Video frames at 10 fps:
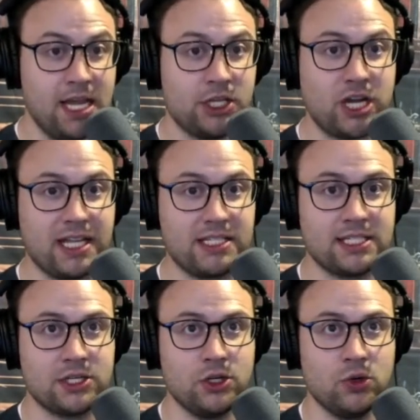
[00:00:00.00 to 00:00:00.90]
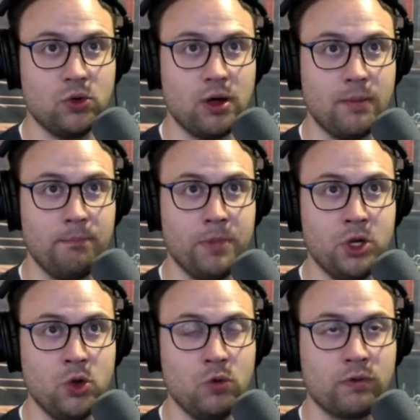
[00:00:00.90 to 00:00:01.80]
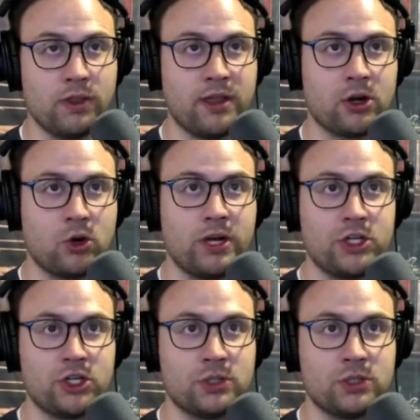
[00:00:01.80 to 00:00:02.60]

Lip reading: chance to maneuver their creatures